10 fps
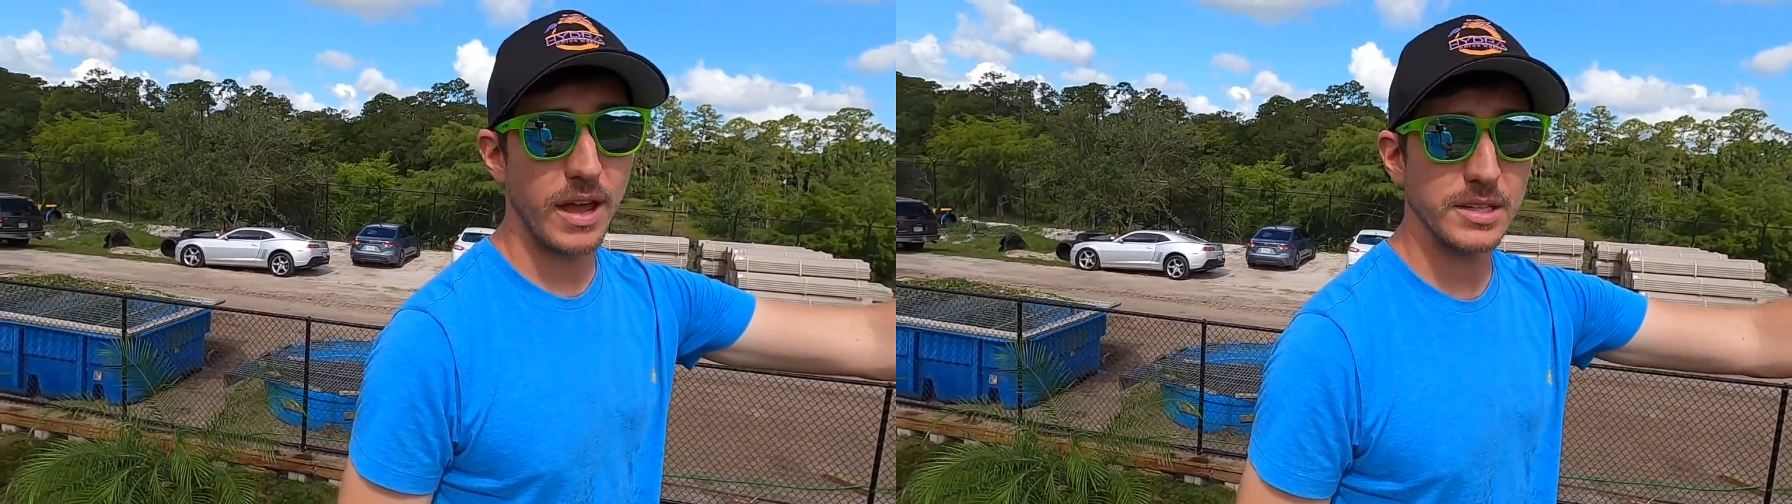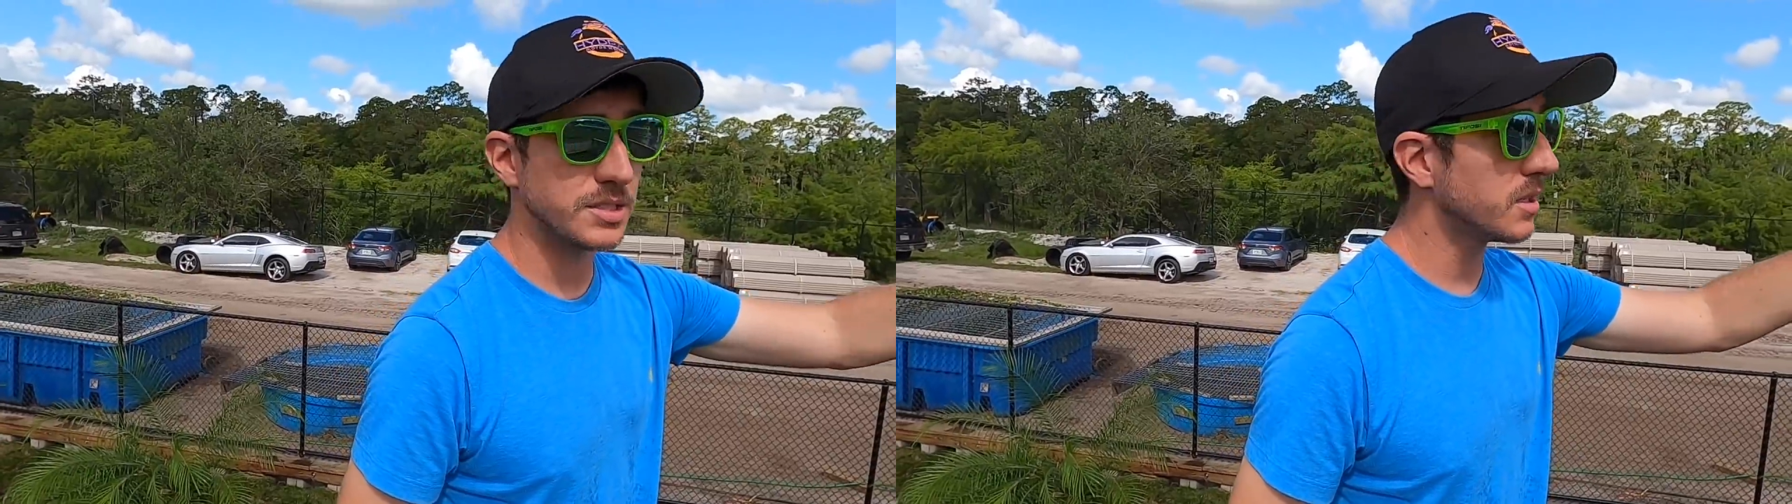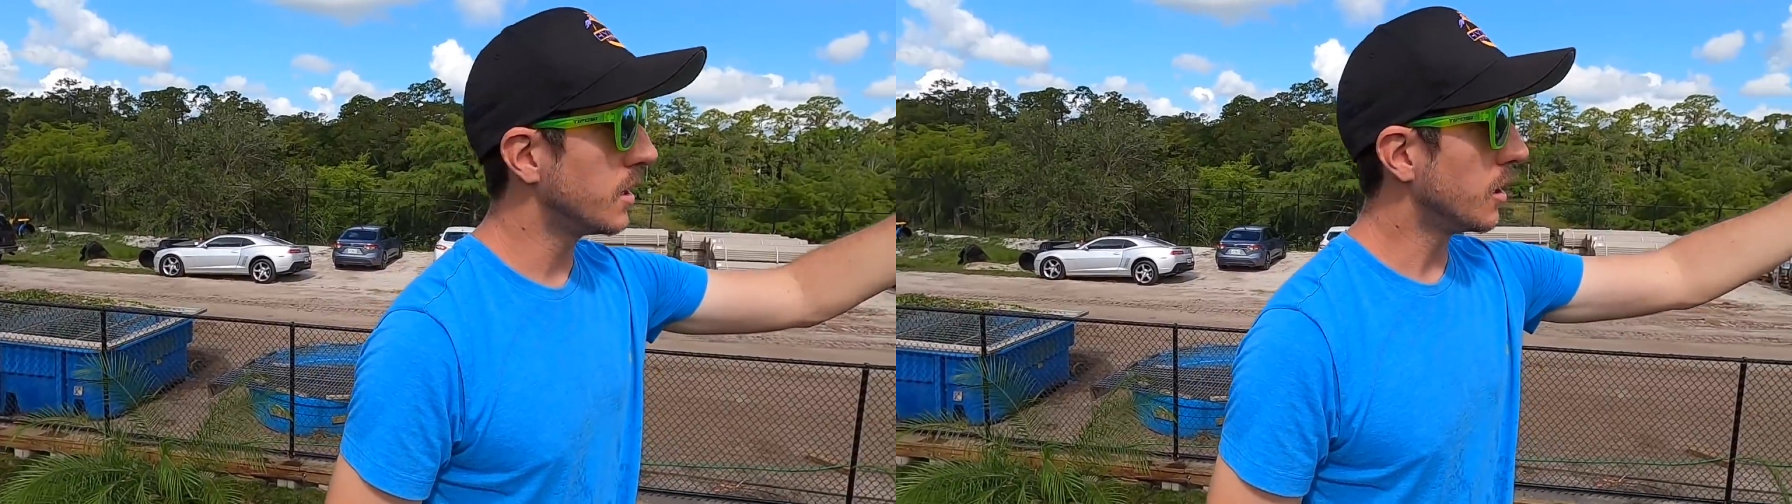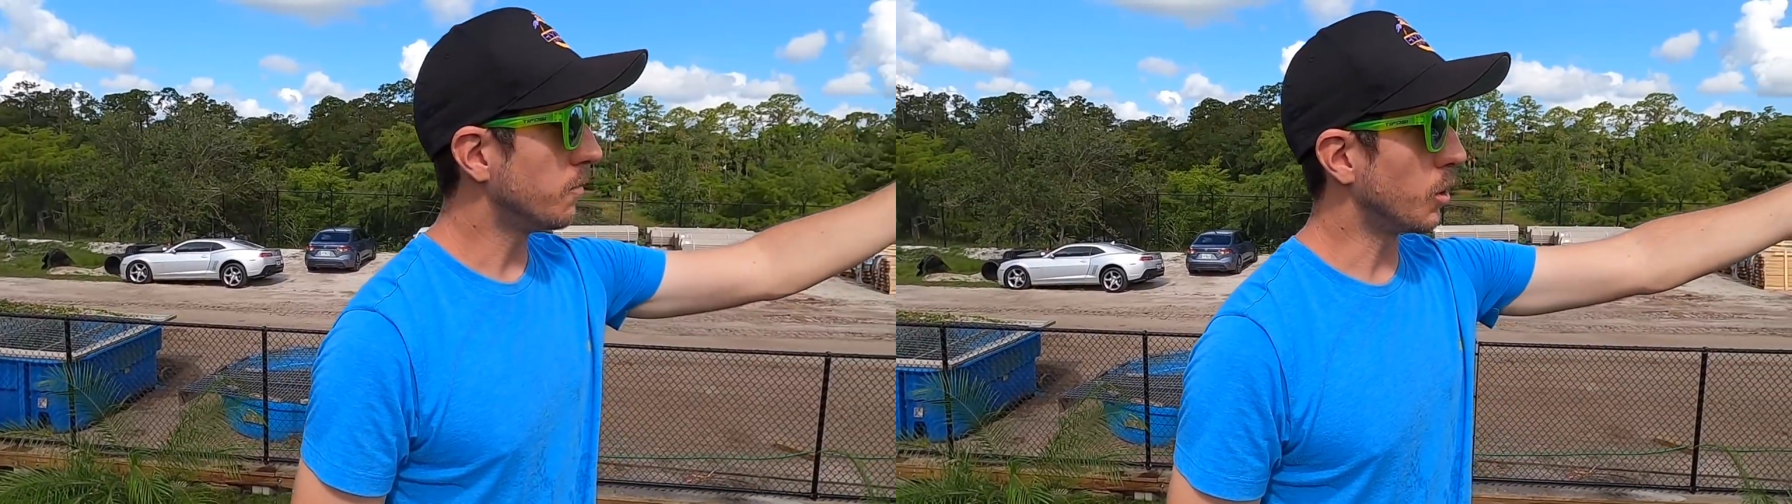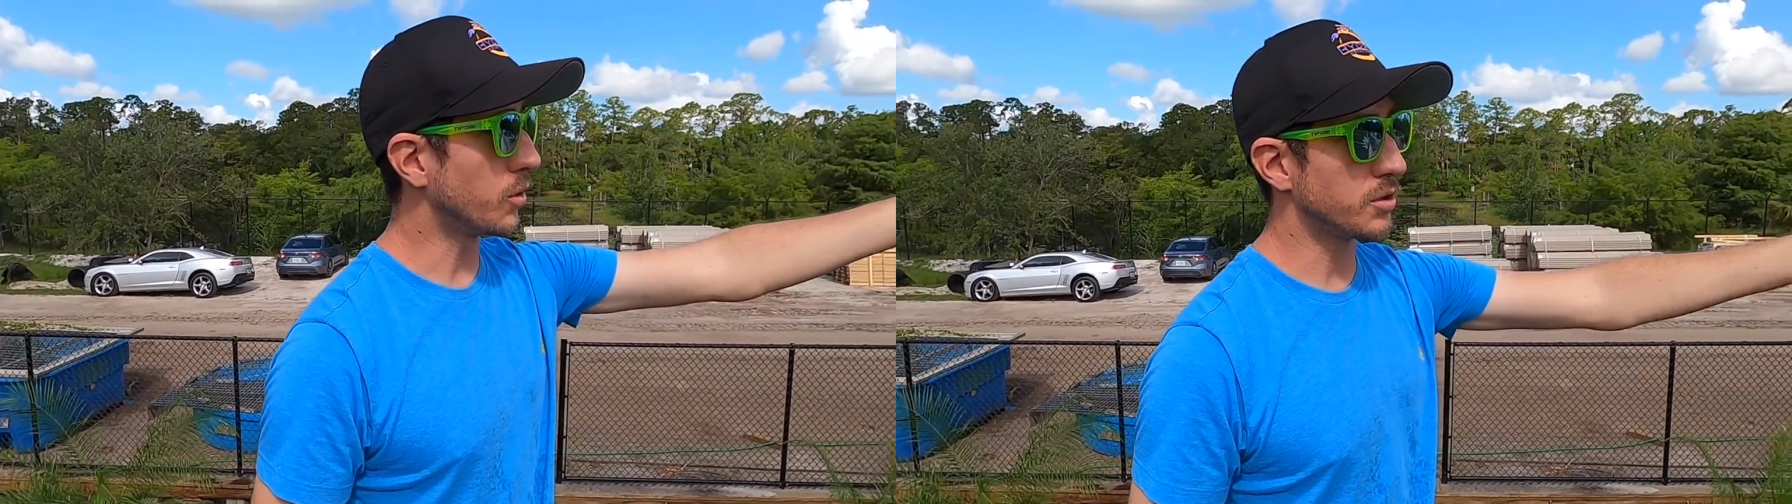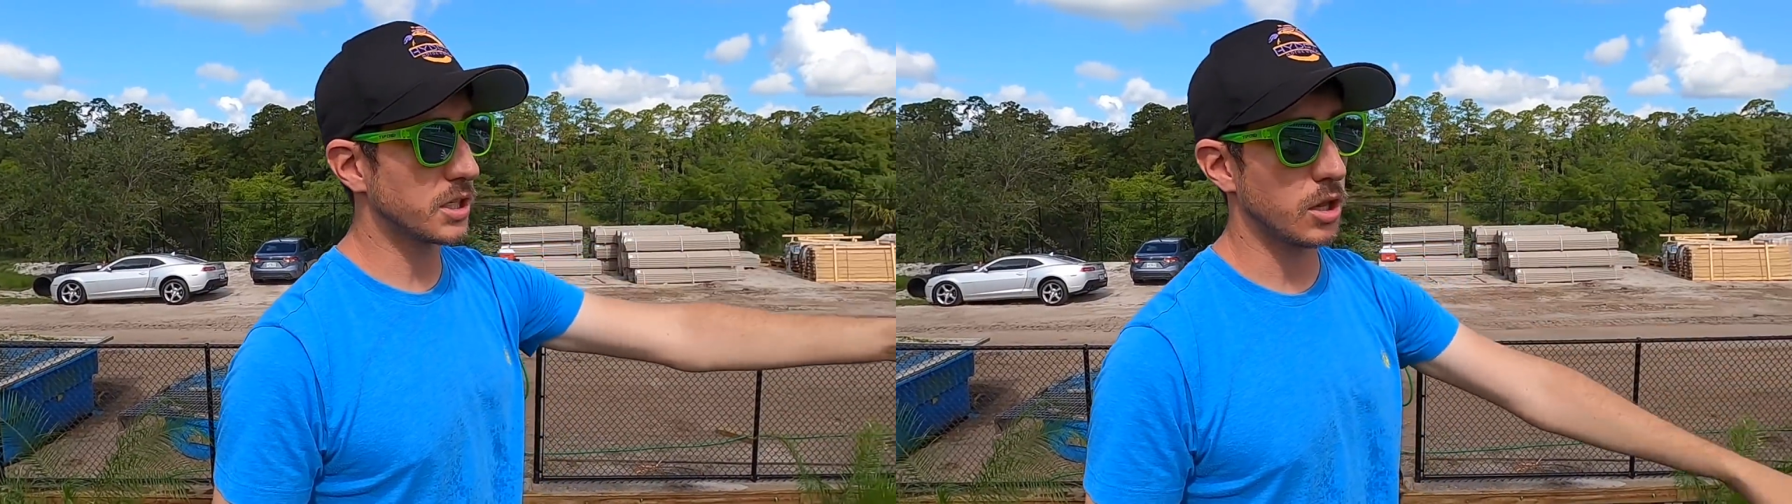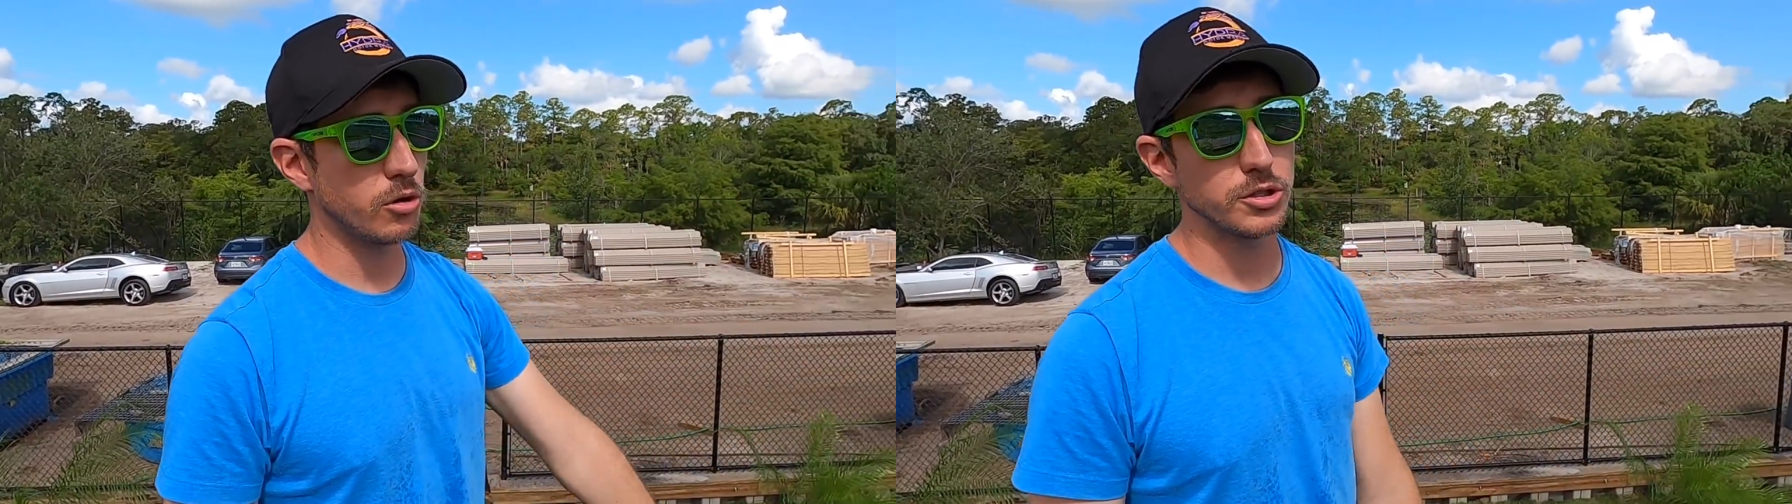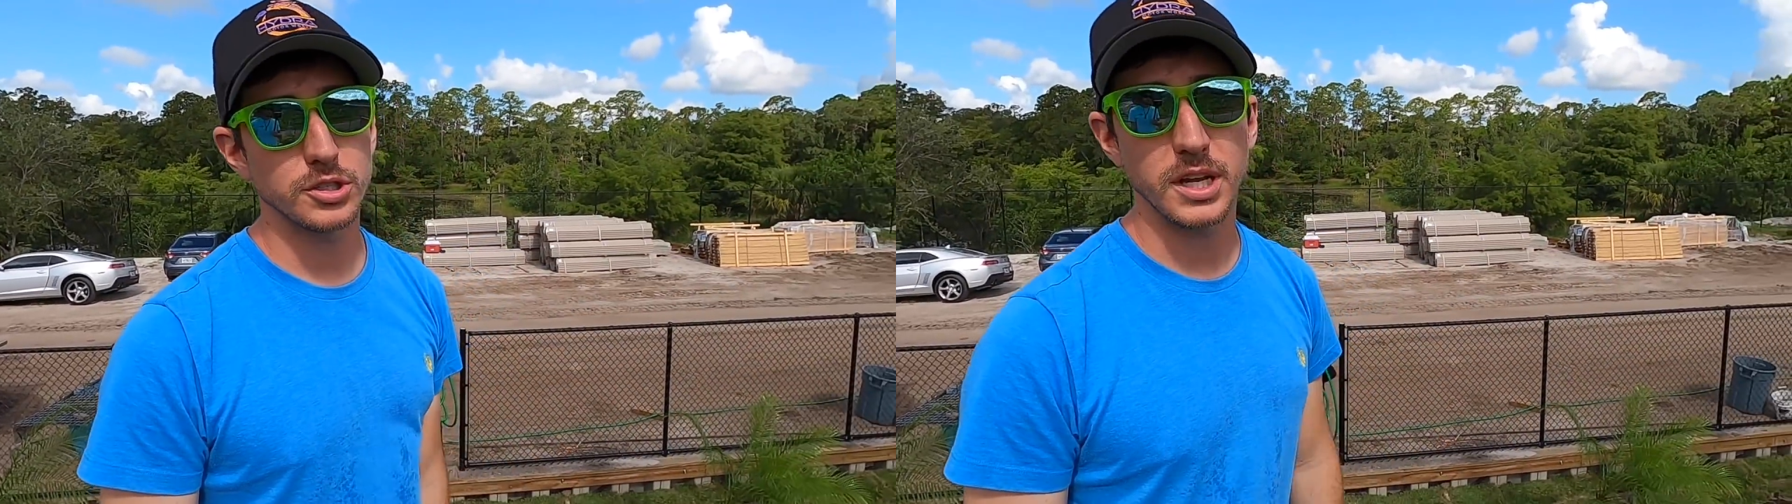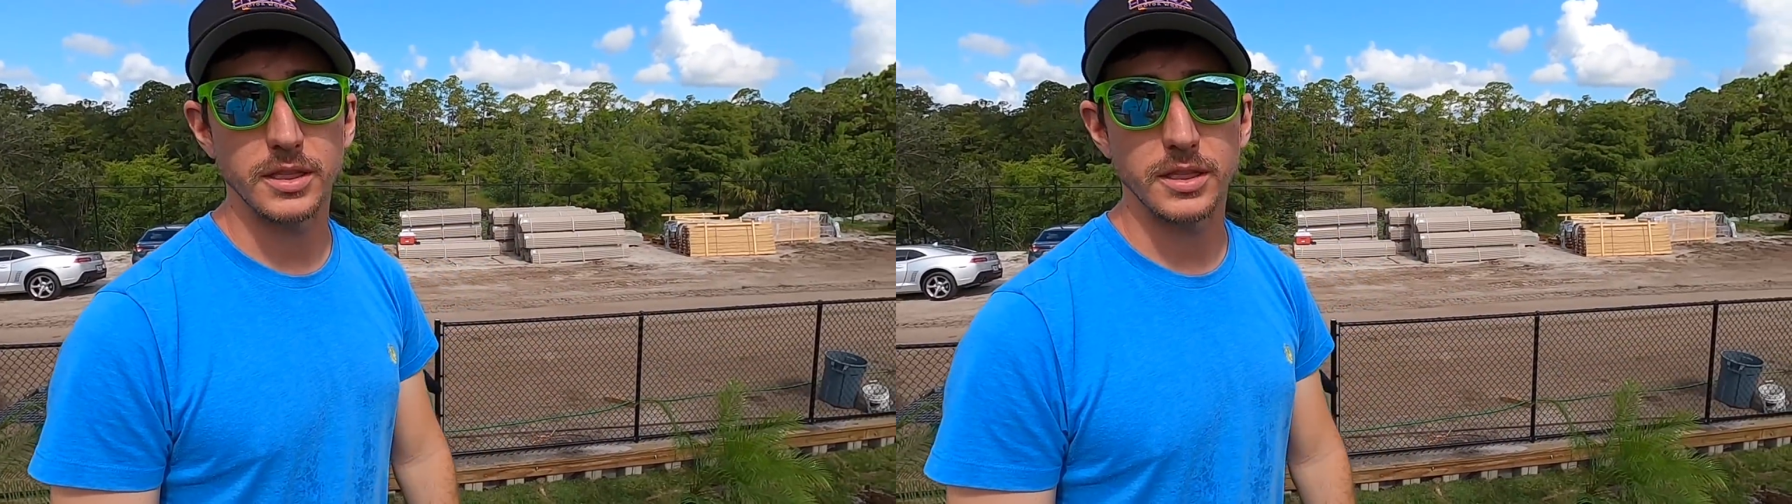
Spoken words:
fence, build those enclosures,